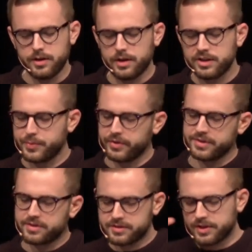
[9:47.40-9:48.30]
You can
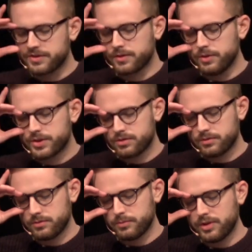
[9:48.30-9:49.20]
experience
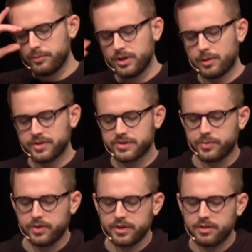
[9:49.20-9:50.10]
exclusion when you become
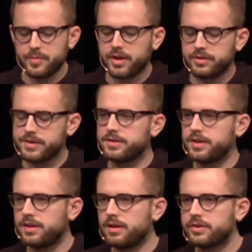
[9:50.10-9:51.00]
outspoken on matters
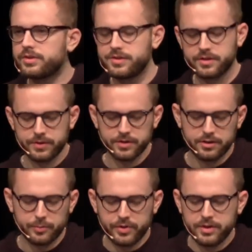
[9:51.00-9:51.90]
that the larger
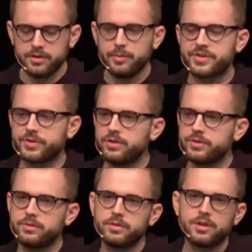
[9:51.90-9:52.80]
security community deems
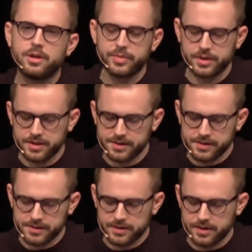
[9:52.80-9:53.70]
stranger to their
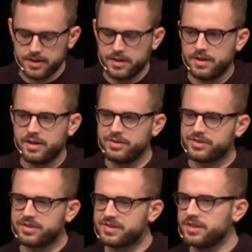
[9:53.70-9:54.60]
competences, and you
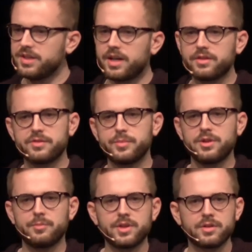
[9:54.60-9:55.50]
start seeing others
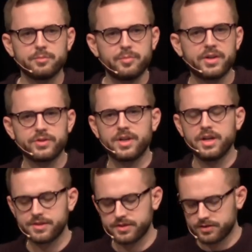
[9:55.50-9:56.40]
becoming
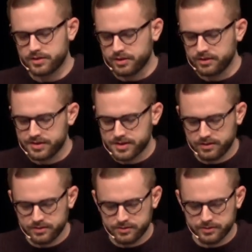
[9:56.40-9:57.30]
patronizing and
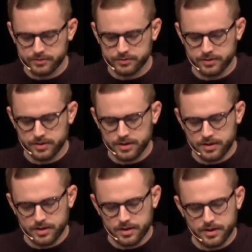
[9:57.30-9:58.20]
condescending to you.
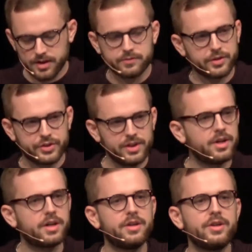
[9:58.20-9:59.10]

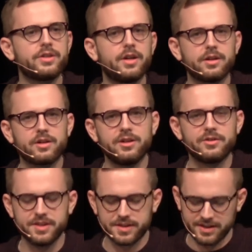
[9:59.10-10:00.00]
Fortunately, not here, not at
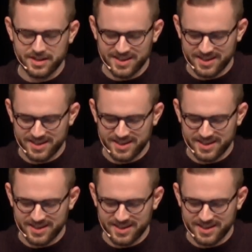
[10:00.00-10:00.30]
Congress,